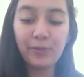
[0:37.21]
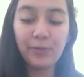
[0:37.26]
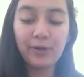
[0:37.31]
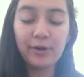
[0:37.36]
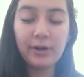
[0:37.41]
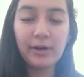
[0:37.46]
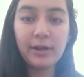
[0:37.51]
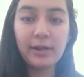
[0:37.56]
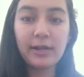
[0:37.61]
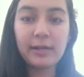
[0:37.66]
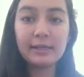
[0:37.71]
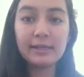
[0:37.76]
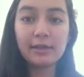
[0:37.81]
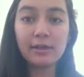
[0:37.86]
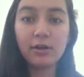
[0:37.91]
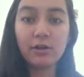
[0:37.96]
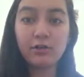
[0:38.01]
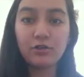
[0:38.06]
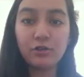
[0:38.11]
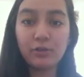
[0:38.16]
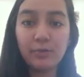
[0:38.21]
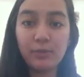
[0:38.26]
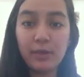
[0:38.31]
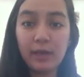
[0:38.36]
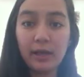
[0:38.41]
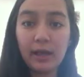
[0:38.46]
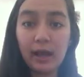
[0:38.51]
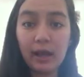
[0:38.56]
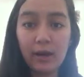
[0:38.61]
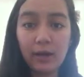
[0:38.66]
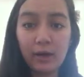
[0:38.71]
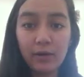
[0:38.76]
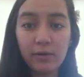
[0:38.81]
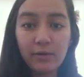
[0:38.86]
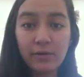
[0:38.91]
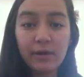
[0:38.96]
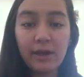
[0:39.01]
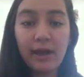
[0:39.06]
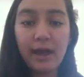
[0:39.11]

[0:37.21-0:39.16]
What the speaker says: word is conduplicado,